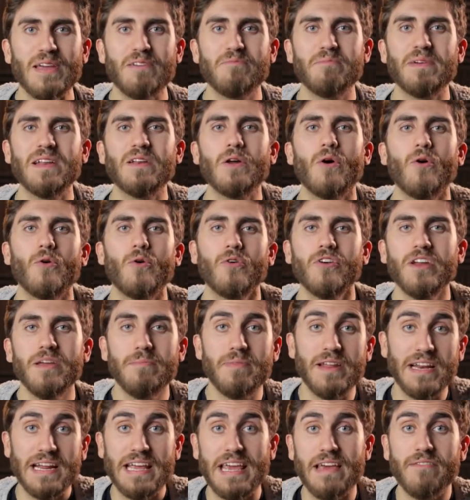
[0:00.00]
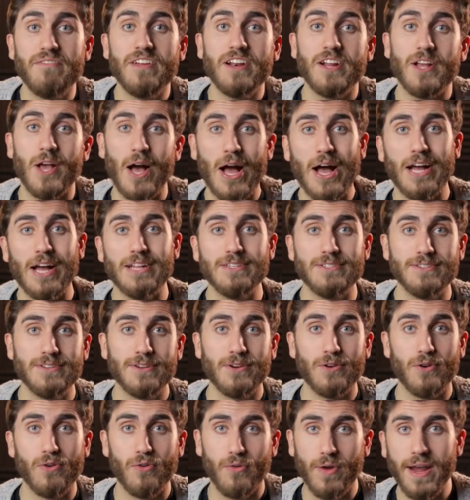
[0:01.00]
we have been already been given God's
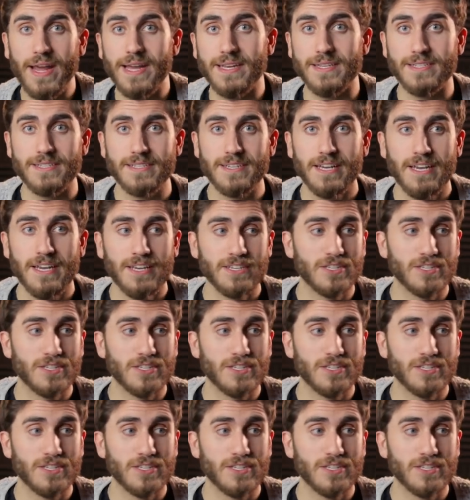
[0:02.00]
grace.